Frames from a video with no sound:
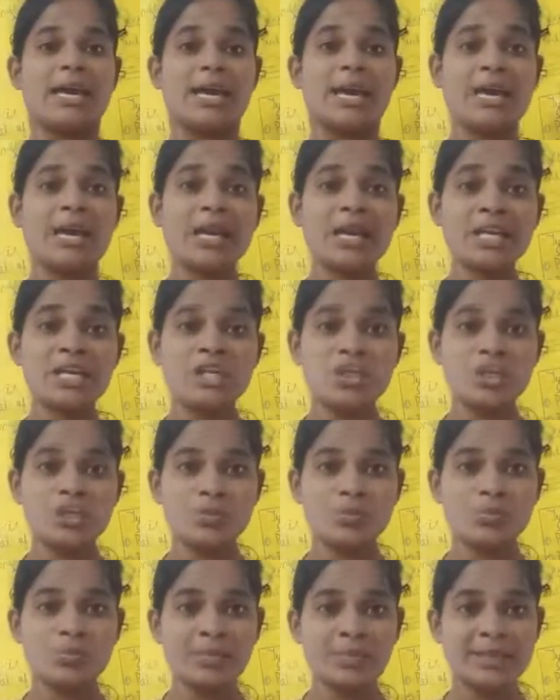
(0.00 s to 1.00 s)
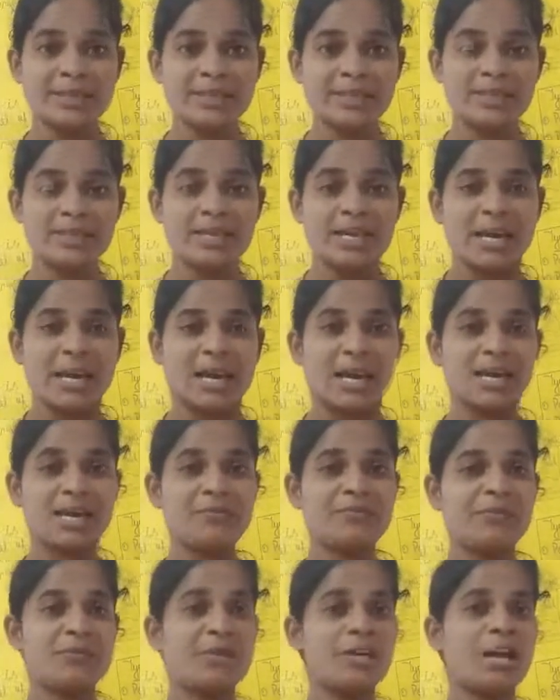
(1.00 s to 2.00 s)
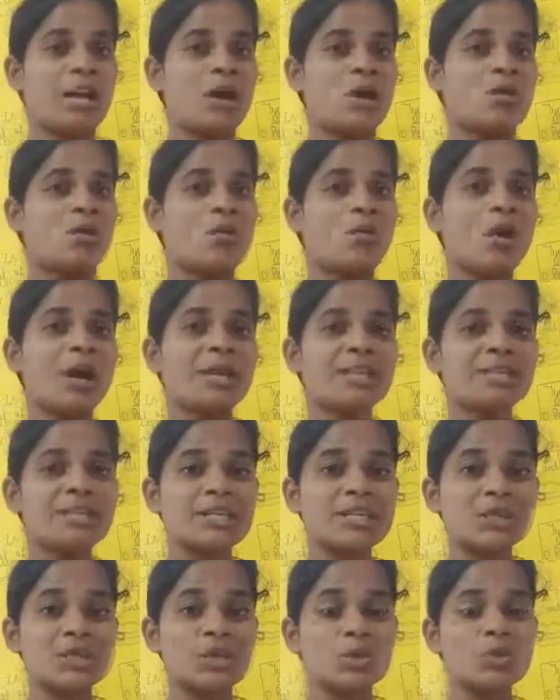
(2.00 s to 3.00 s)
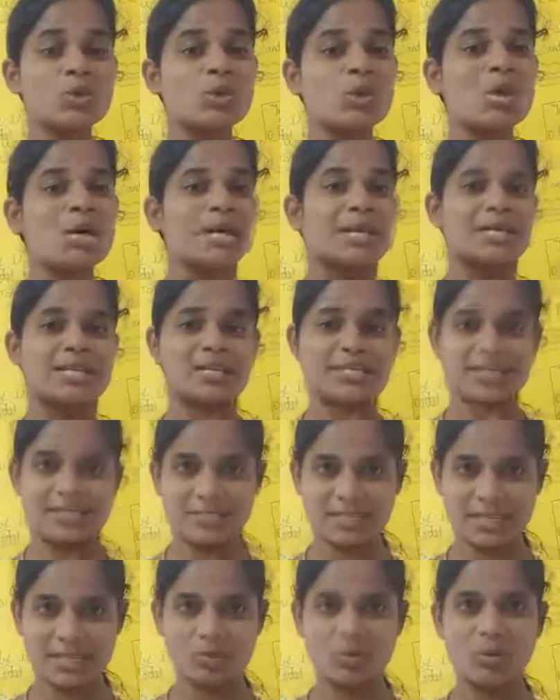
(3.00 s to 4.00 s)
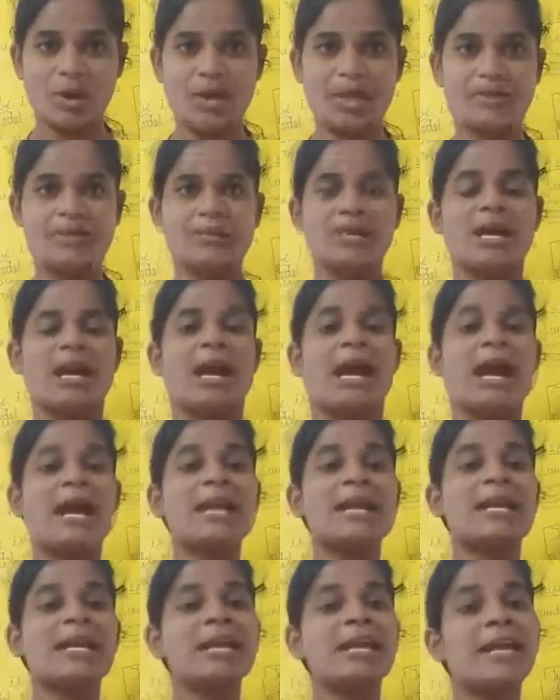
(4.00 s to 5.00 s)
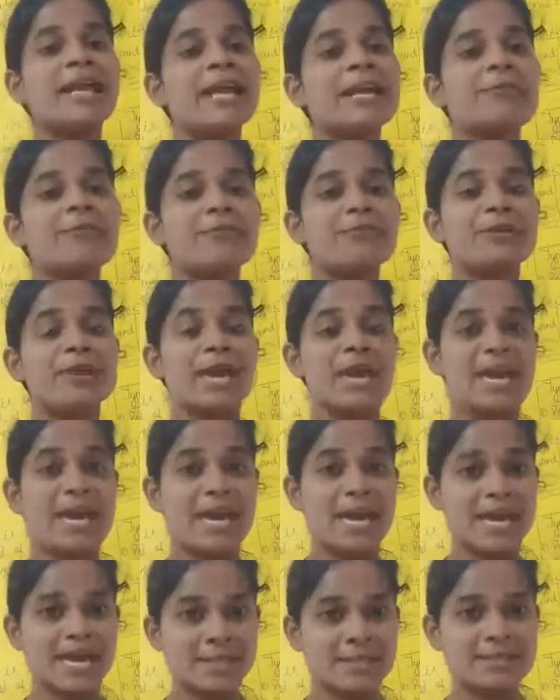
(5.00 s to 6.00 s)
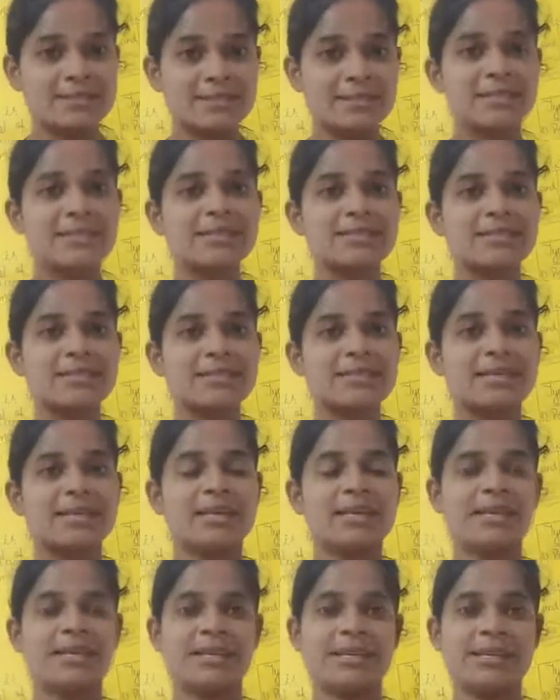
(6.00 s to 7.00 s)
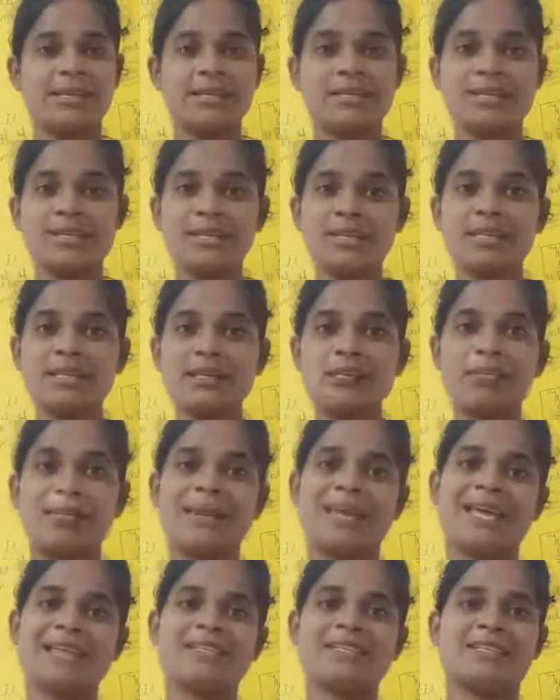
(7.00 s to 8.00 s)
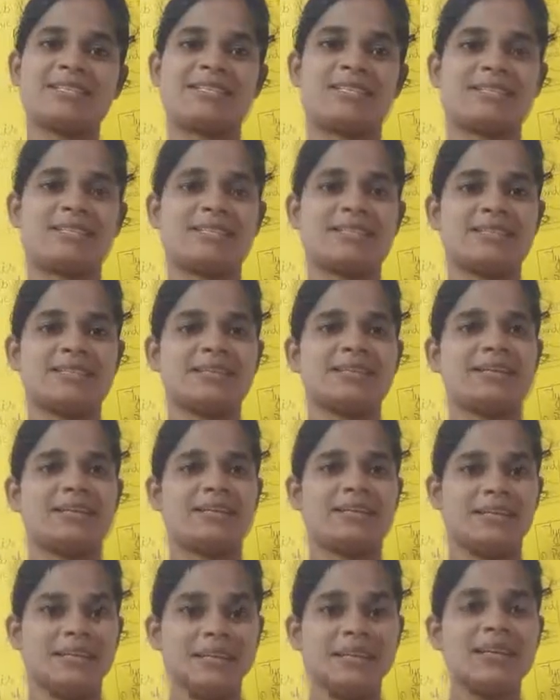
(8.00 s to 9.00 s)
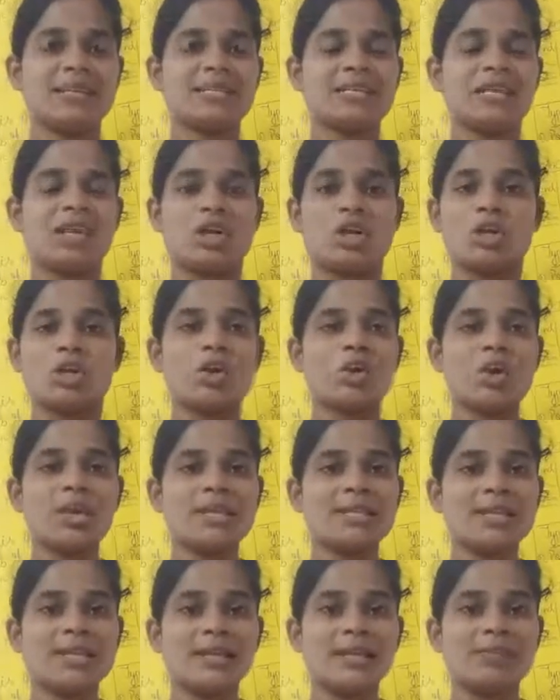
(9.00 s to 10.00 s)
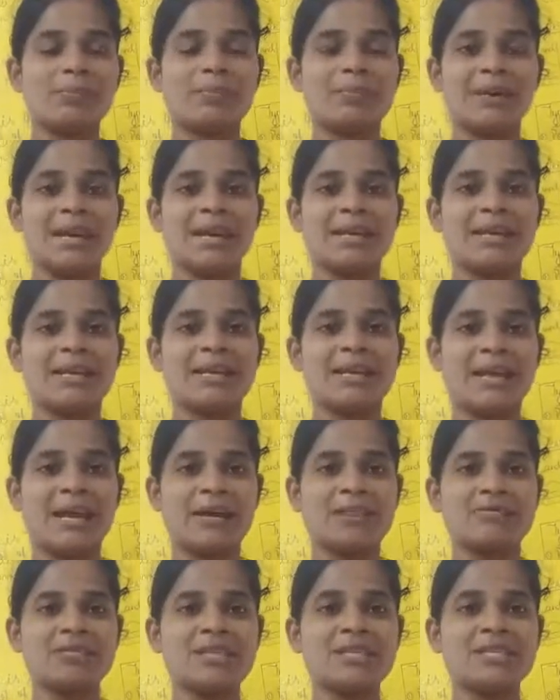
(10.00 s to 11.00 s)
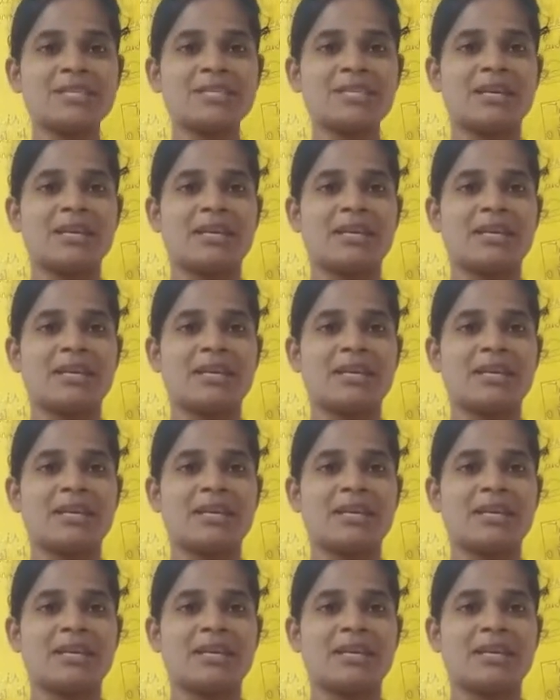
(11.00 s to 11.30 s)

air to breathe and we have water to survive, and life exists in Earth planet, right? No other planet have this